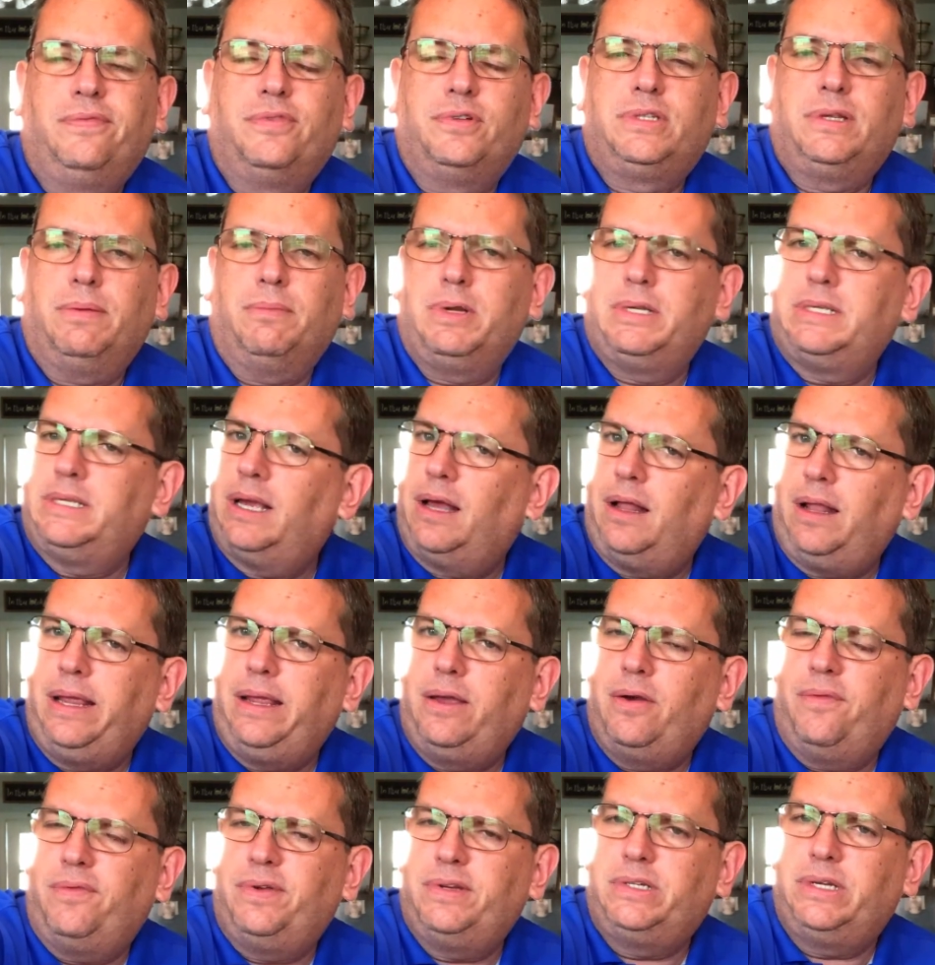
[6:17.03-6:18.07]
For some reason,
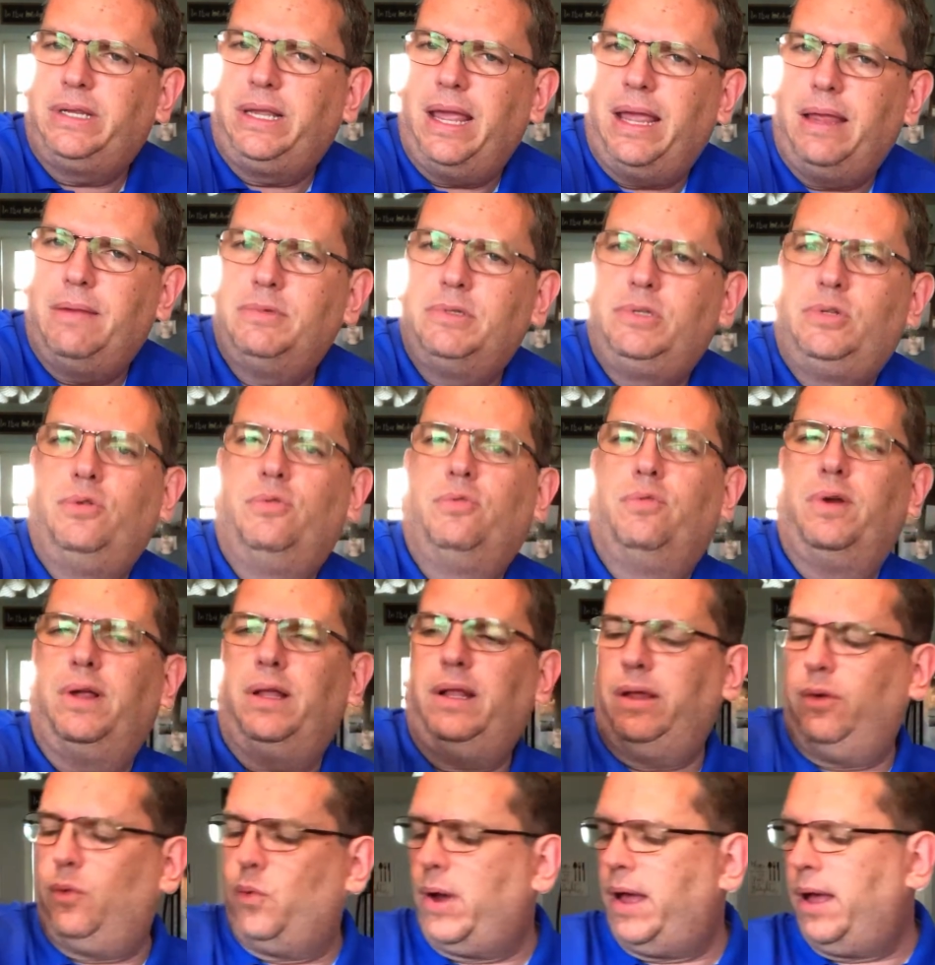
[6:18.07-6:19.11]
ColecoVision games do
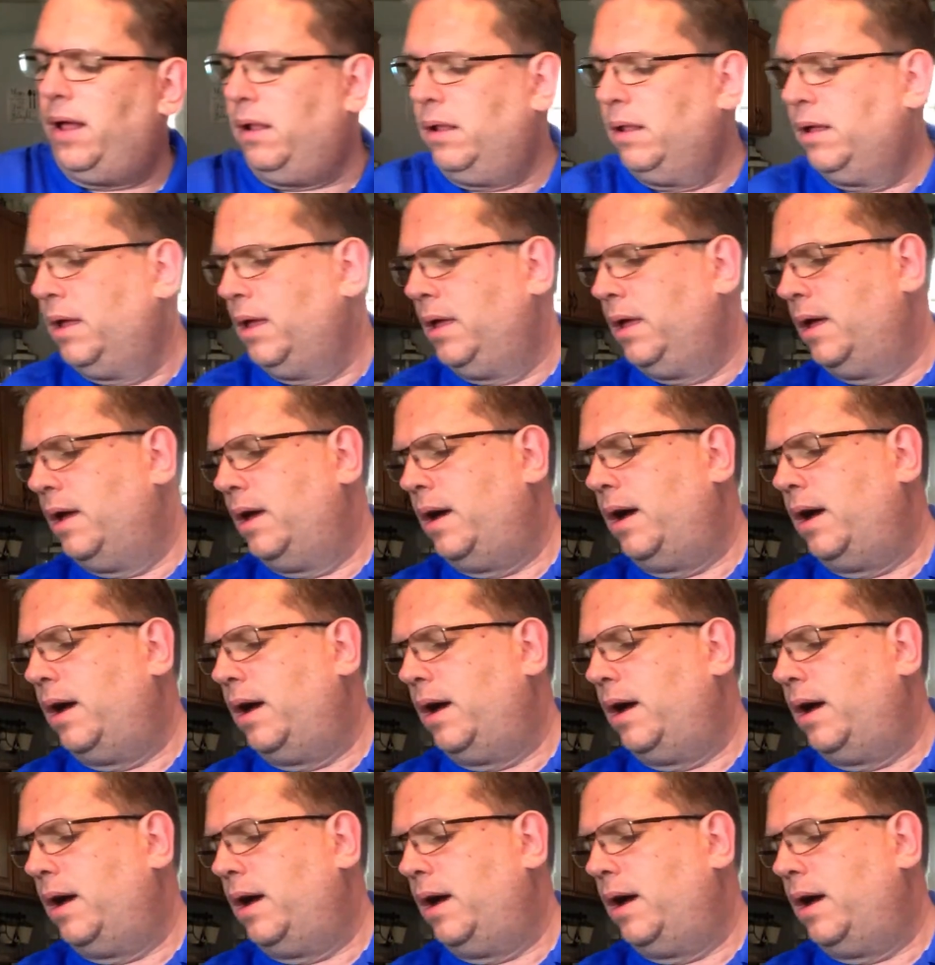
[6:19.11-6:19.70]
really well.